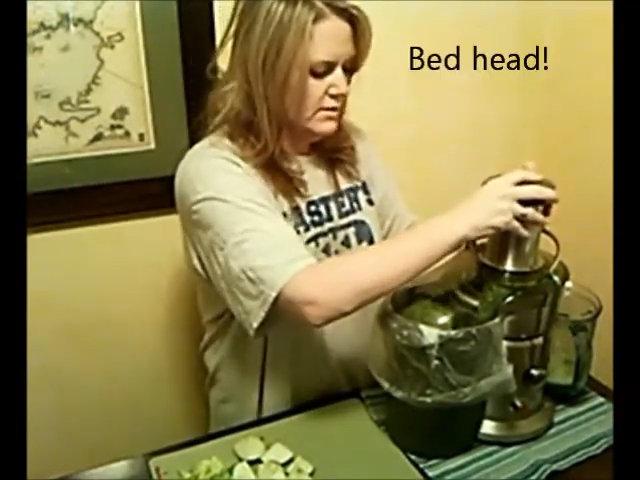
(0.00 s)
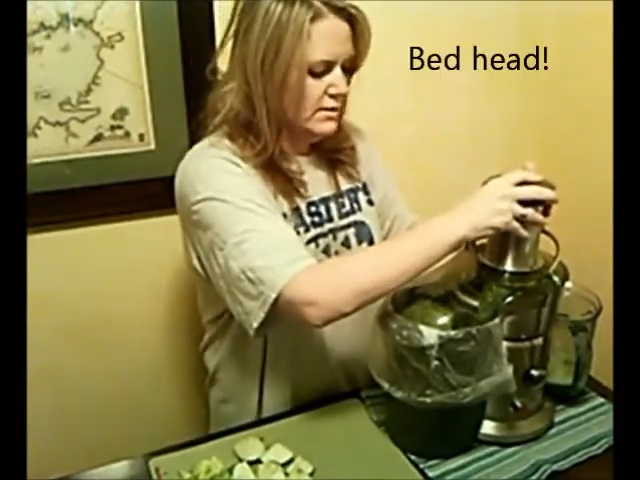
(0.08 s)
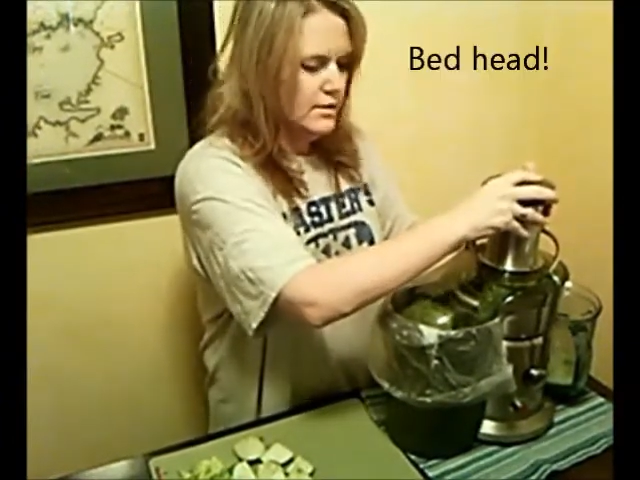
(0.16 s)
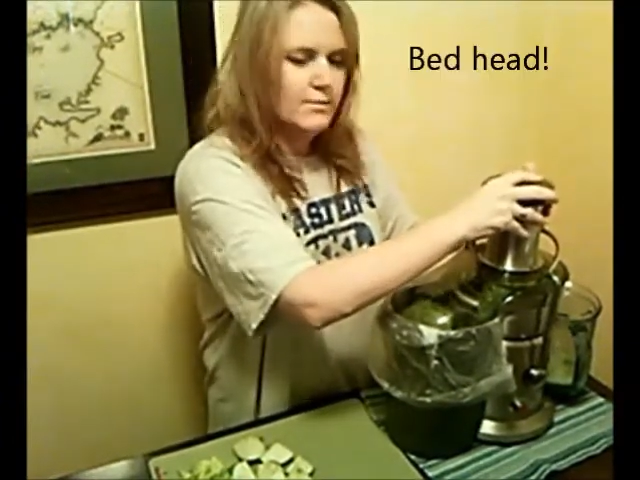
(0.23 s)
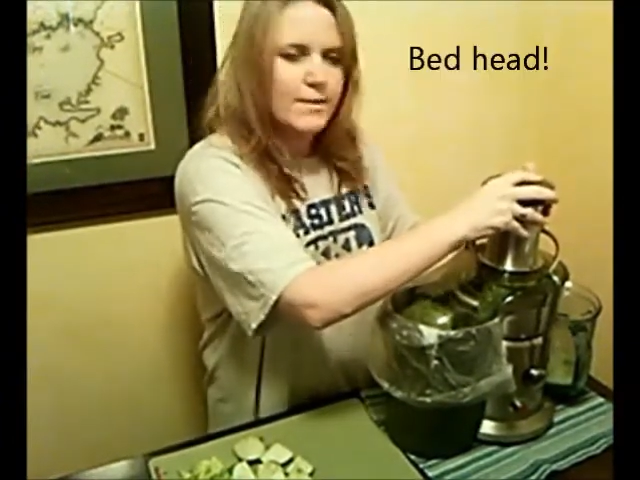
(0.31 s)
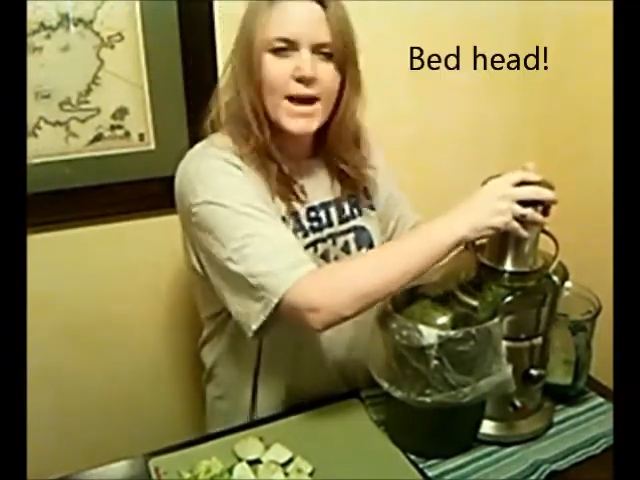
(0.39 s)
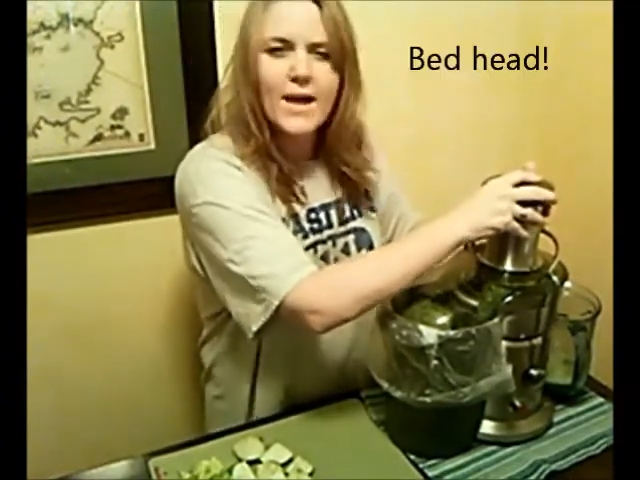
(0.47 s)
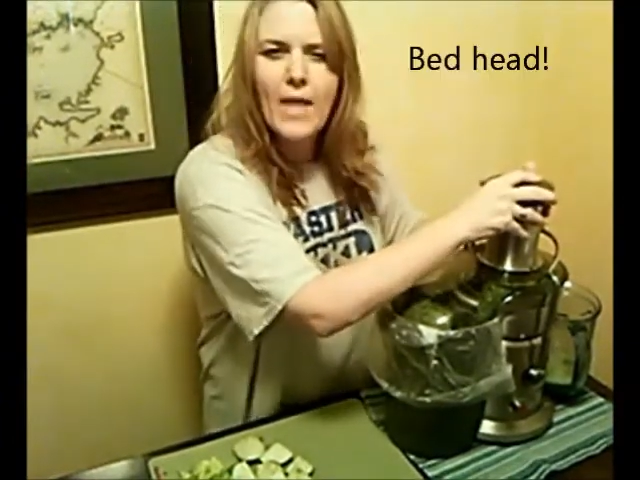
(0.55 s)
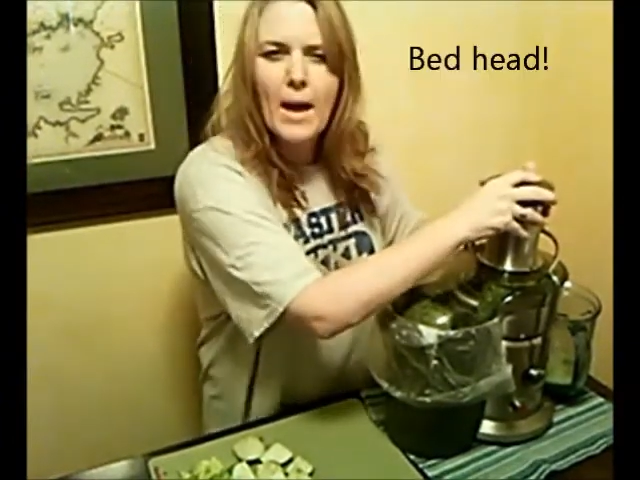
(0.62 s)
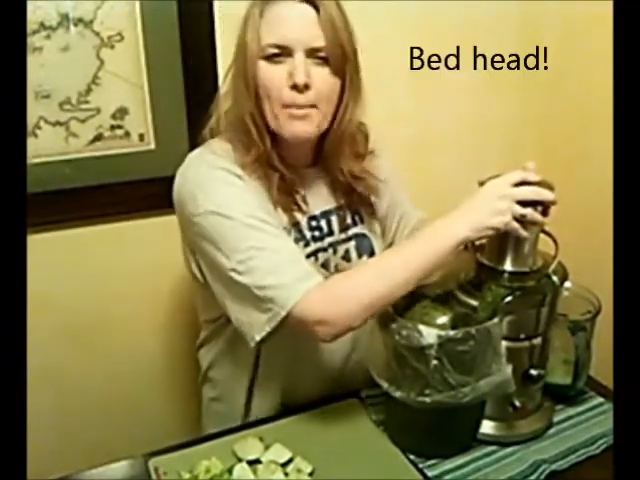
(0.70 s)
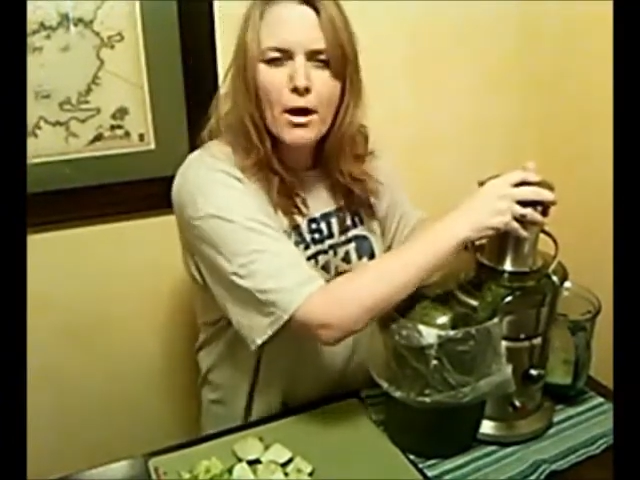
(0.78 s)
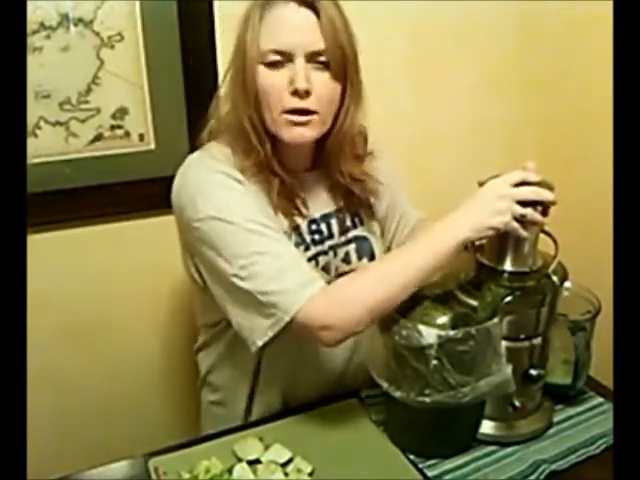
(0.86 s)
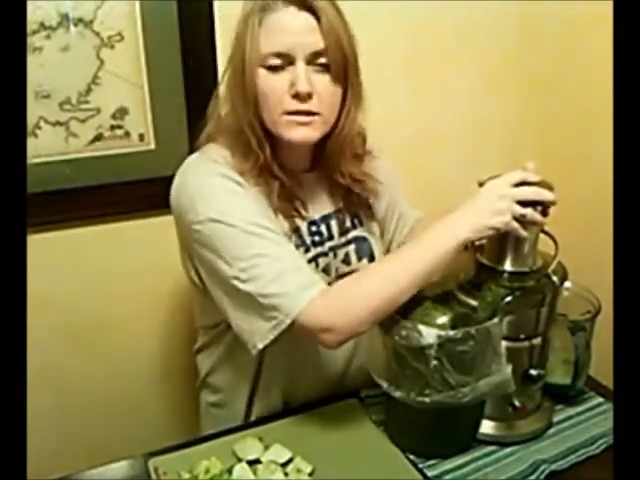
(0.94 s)
Man, that
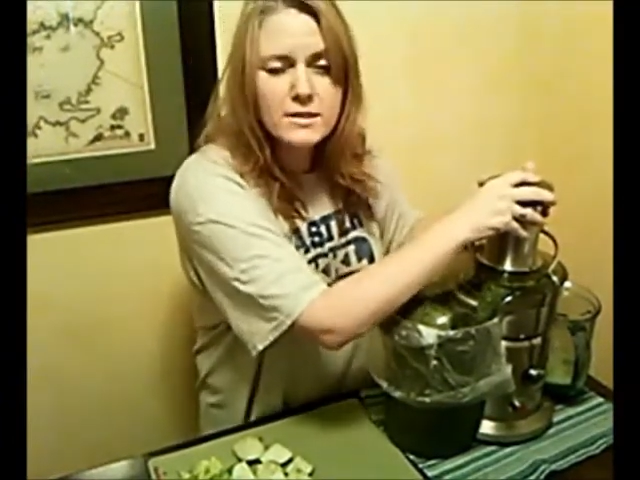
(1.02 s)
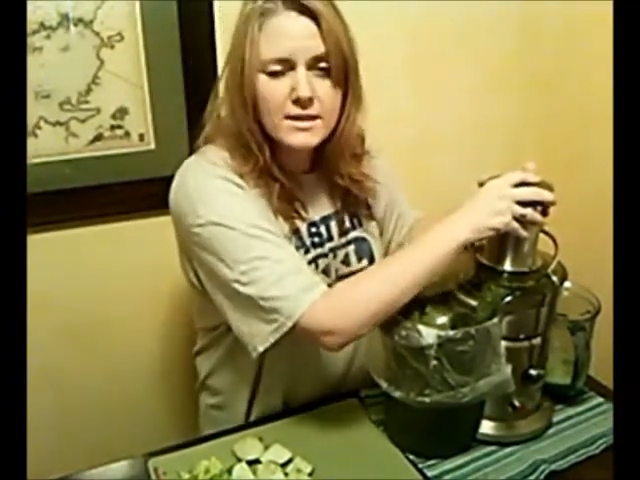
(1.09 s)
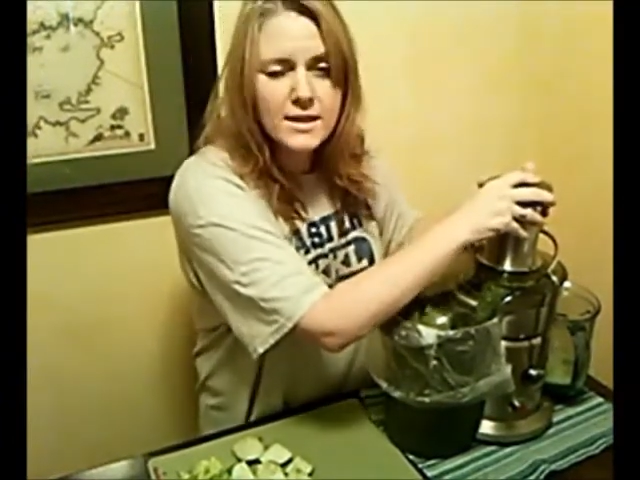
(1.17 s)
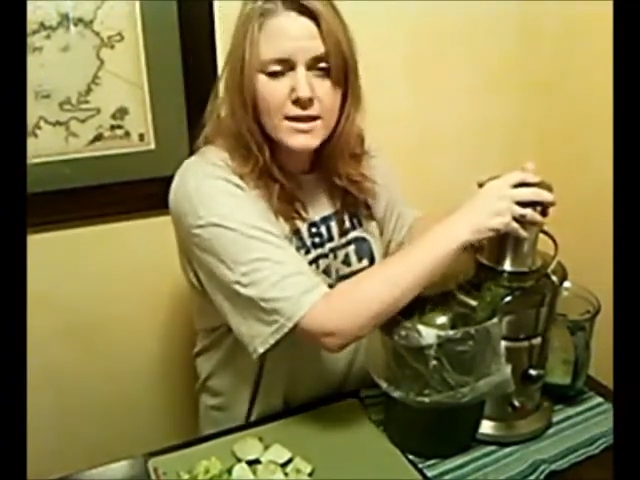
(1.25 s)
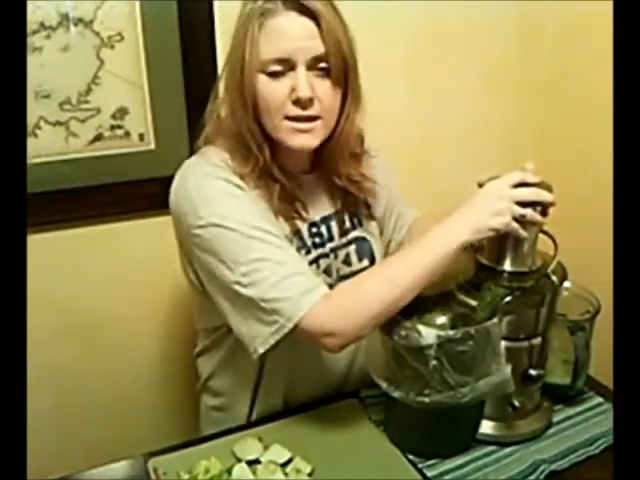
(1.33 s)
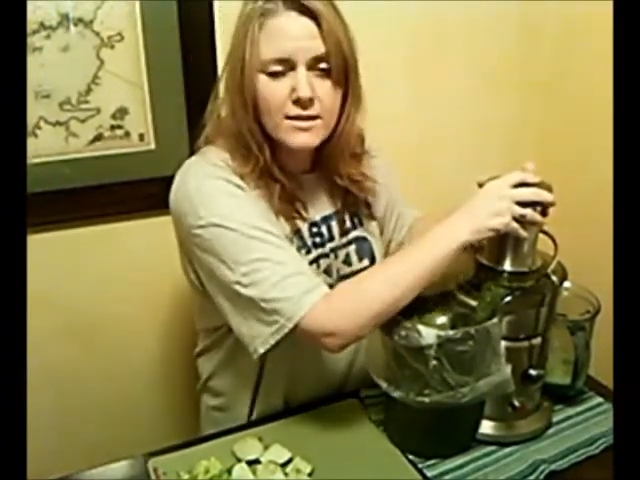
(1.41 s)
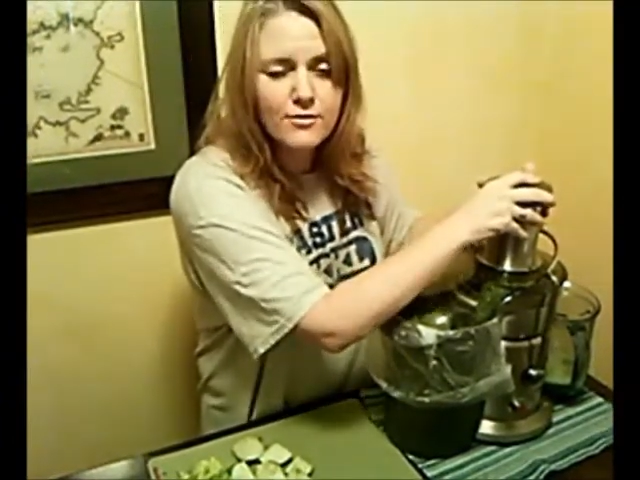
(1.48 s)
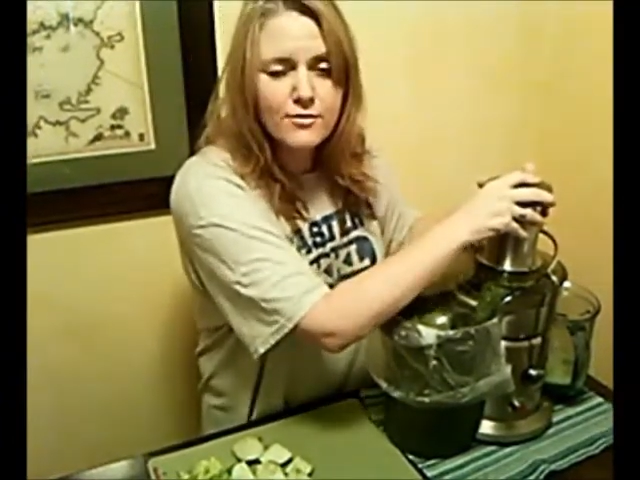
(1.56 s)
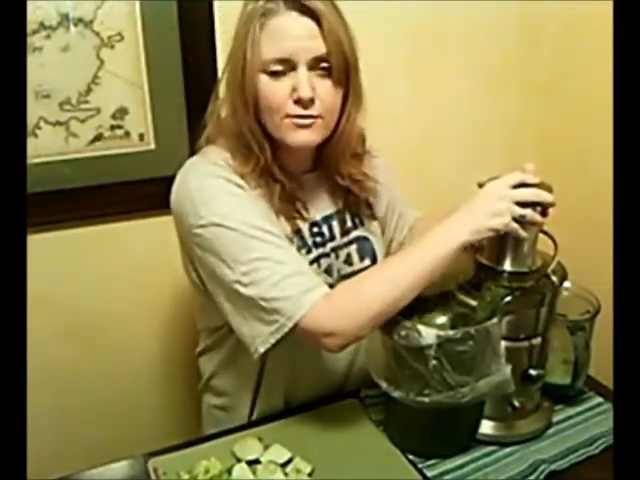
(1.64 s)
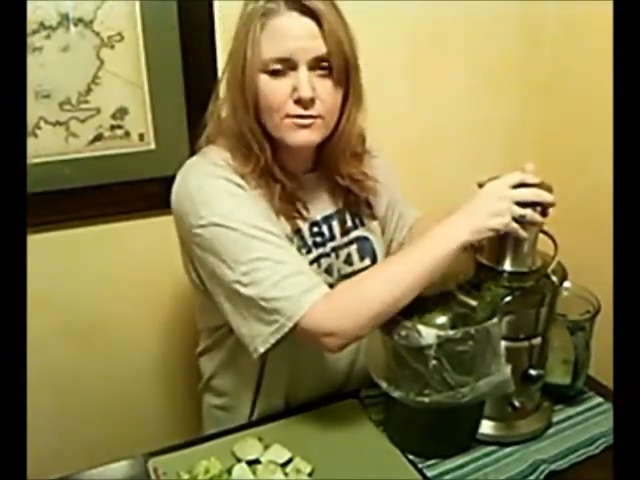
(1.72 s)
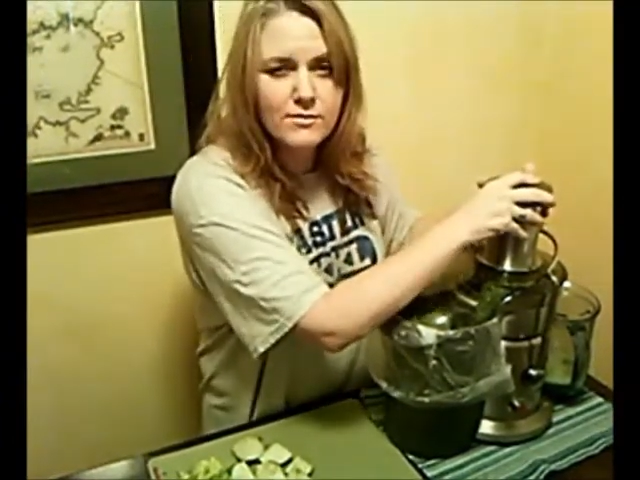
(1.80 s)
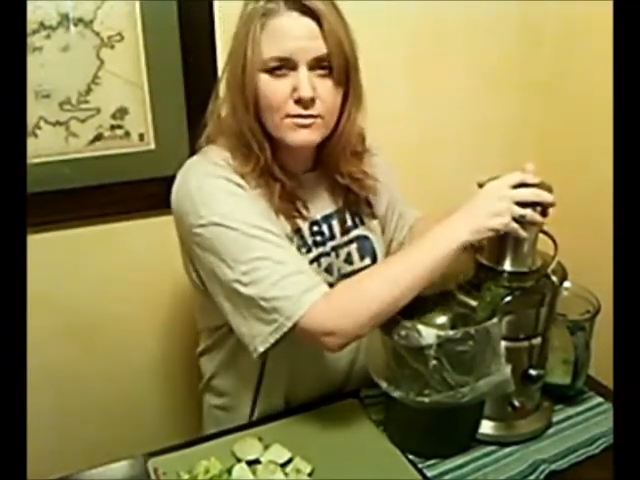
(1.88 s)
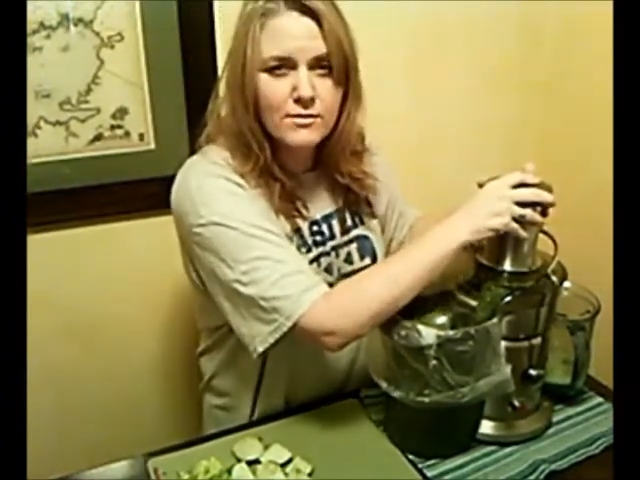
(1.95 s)
parsley
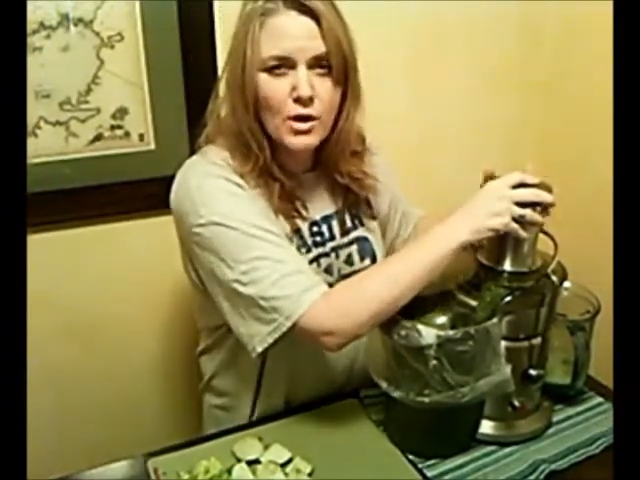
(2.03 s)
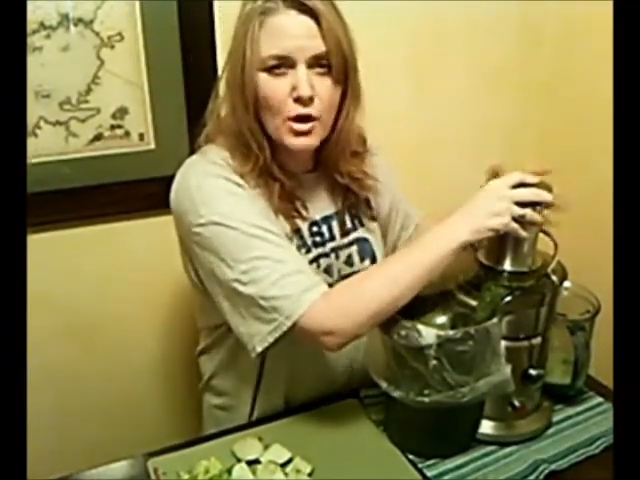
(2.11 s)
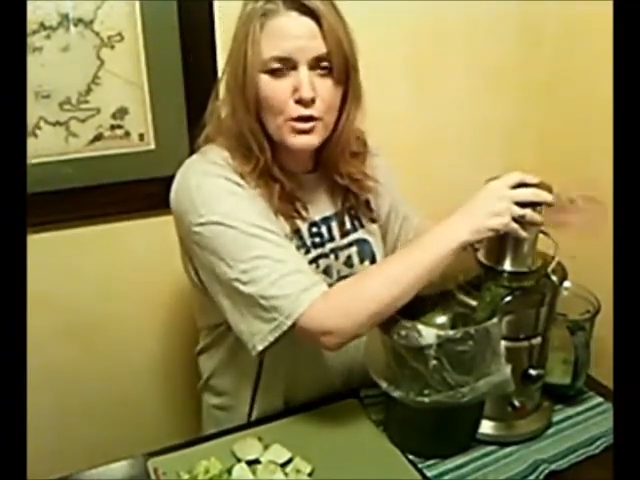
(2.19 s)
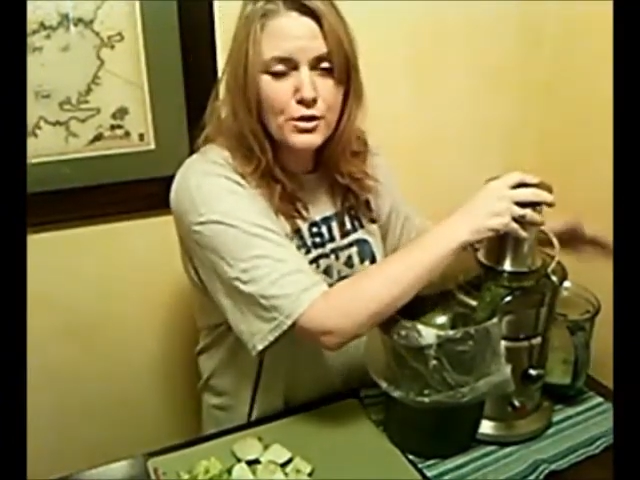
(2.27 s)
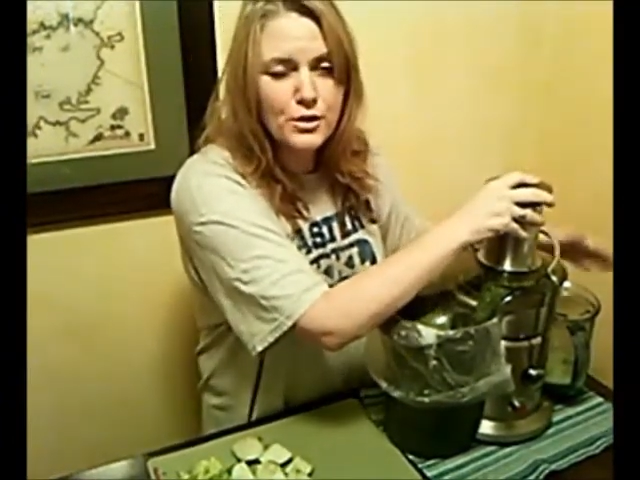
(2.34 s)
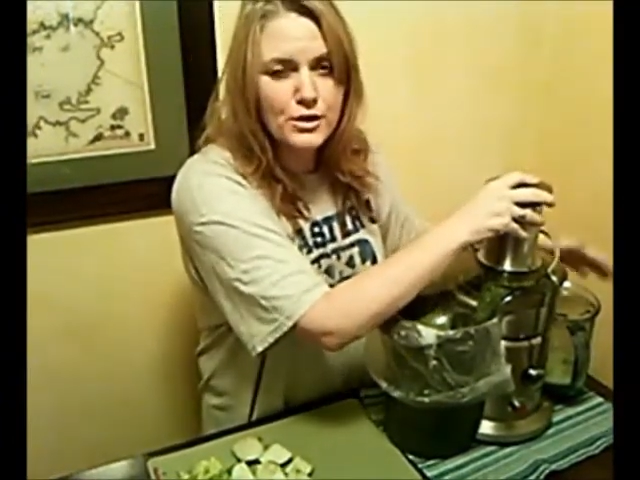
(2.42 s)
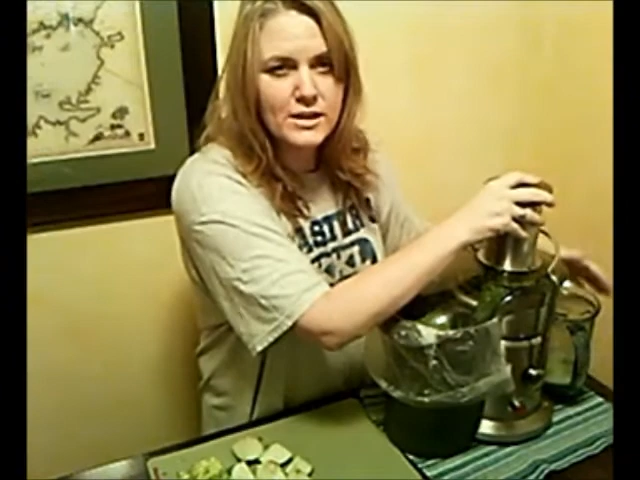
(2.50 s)
odor